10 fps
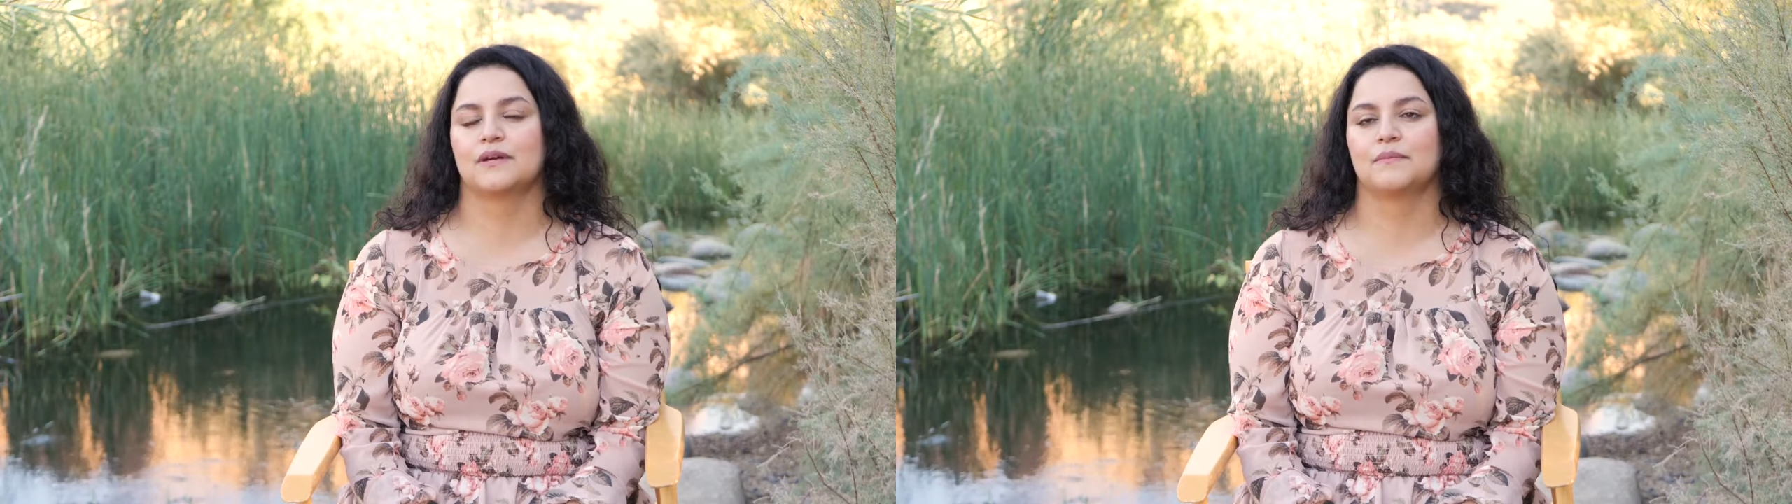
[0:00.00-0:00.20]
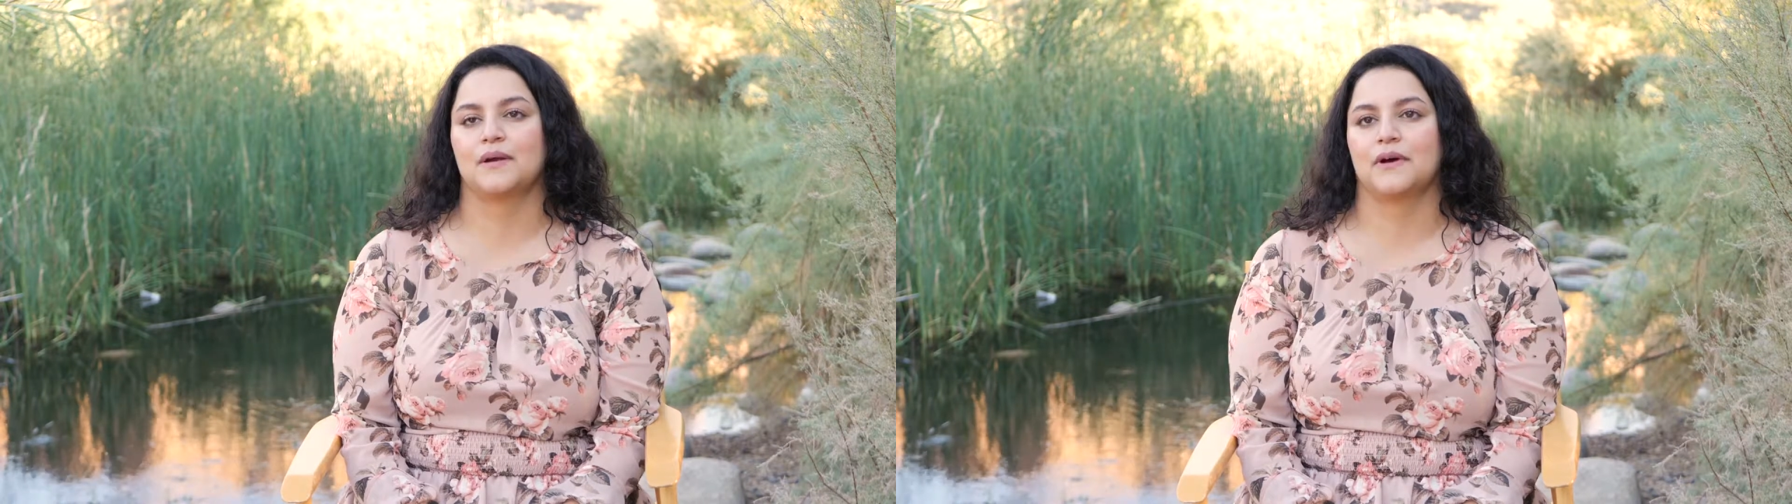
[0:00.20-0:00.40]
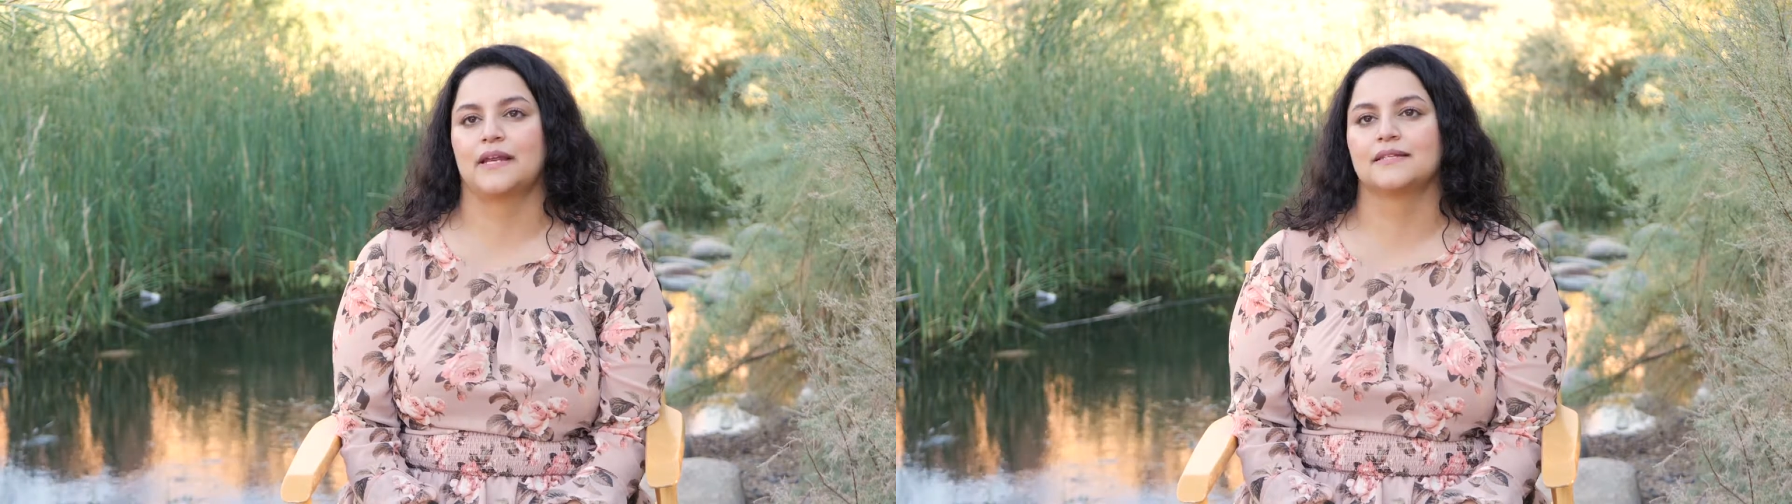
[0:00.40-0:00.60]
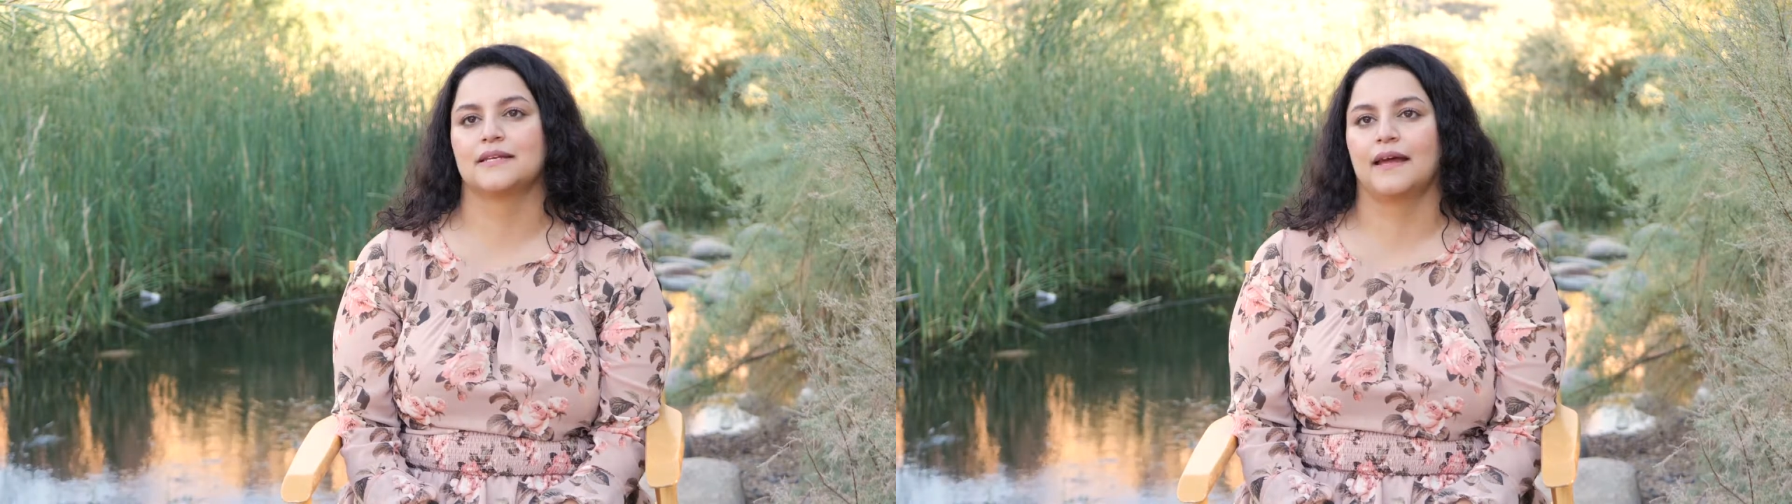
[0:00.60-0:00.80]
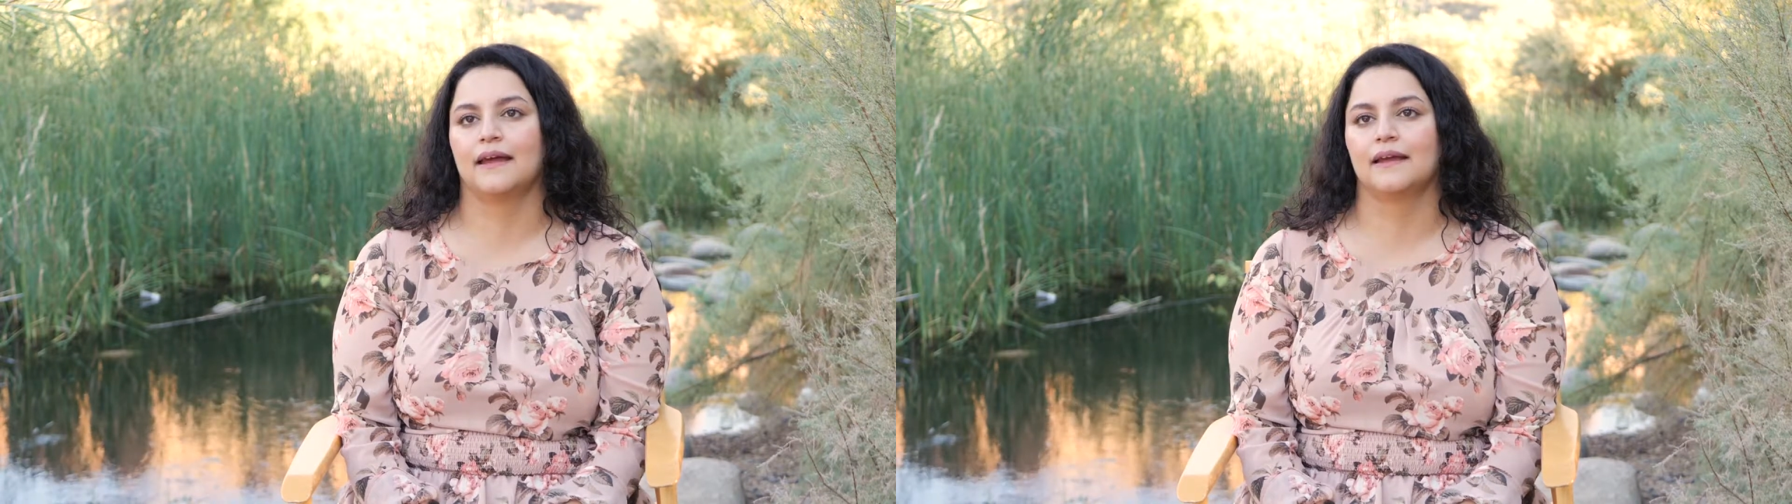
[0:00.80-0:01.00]
on my wedding
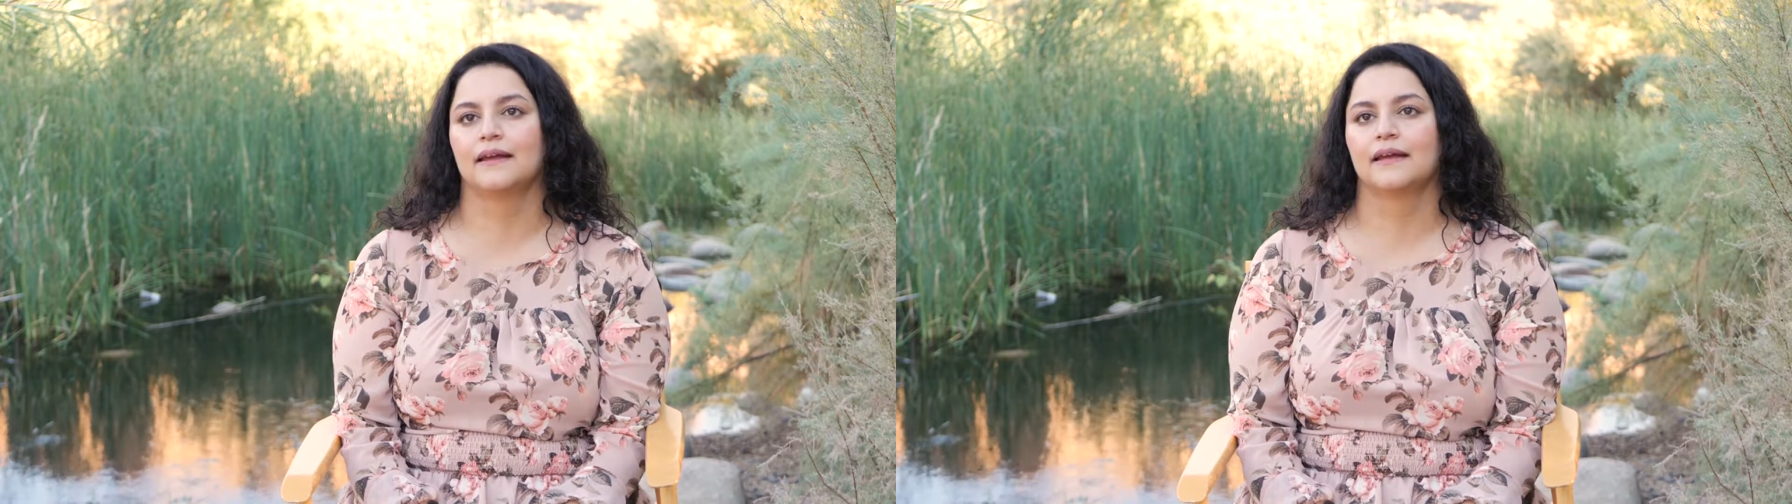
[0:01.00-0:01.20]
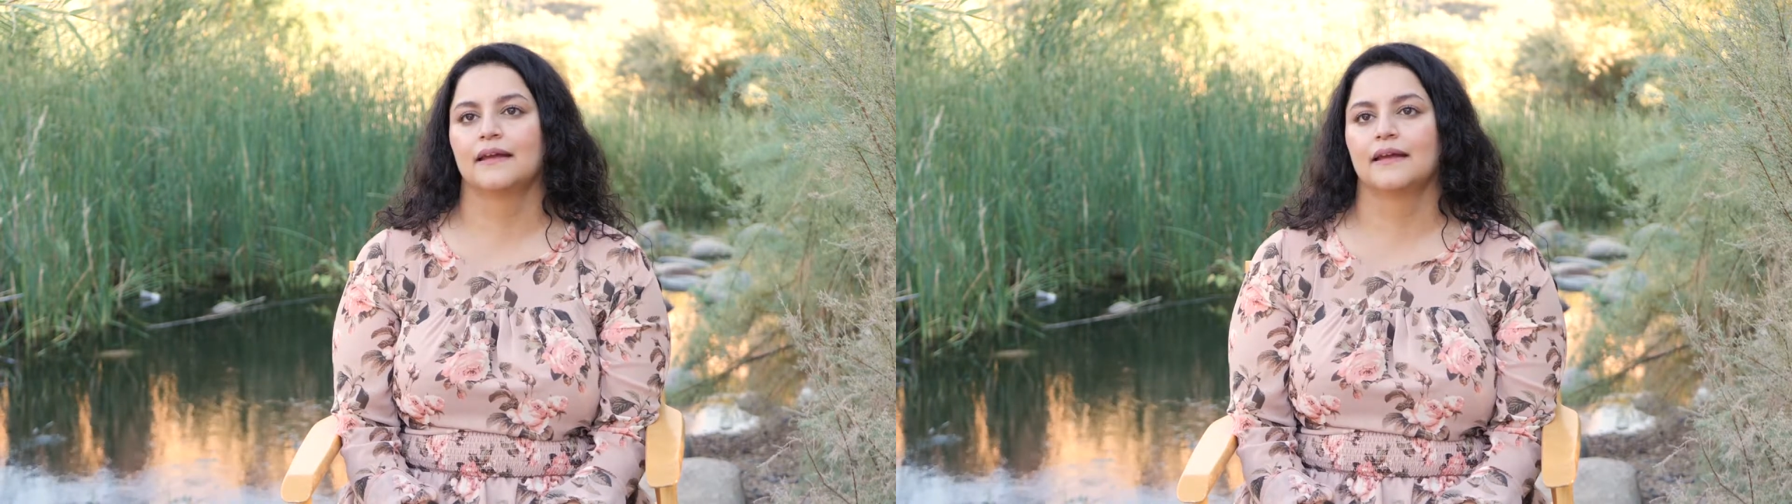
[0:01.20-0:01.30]
day